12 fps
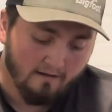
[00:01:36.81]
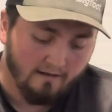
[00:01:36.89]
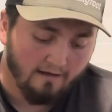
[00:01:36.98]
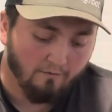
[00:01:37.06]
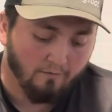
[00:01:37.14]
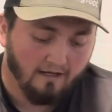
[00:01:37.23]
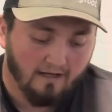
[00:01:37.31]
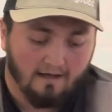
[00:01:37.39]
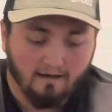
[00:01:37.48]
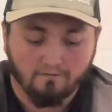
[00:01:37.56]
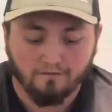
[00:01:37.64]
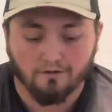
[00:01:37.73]
And we
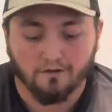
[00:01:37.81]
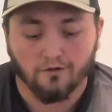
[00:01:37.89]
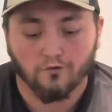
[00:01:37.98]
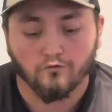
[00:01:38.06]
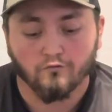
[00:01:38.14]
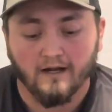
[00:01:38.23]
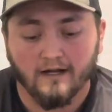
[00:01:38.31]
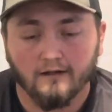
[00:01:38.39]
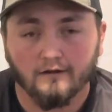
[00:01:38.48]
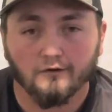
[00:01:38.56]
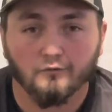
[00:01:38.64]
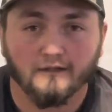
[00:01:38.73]
have the new
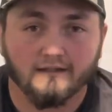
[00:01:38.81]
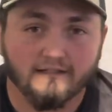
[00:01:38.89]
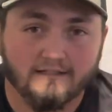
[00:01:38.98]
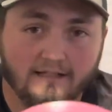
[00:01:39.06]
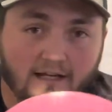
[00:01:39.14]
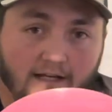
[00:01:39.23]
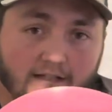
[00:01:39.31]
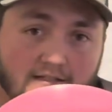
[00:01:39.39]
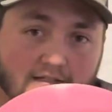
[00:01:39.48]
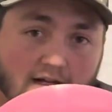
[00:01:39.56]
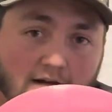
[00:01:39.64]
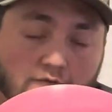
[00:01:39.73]
Wrangler with the Sadie
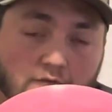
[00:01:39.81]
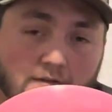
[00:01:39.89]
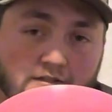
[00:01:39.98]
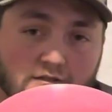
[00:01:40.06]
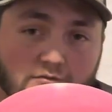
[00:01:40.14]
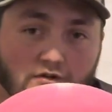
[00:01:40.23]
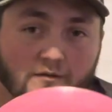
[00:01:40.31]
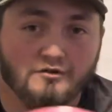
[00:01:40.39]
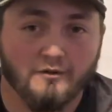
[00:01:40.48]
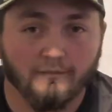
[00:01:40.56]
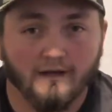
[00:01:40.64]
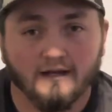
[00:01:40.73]
stamp from the
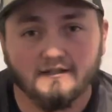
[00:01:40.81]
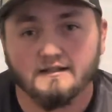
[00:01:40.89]
subscription box.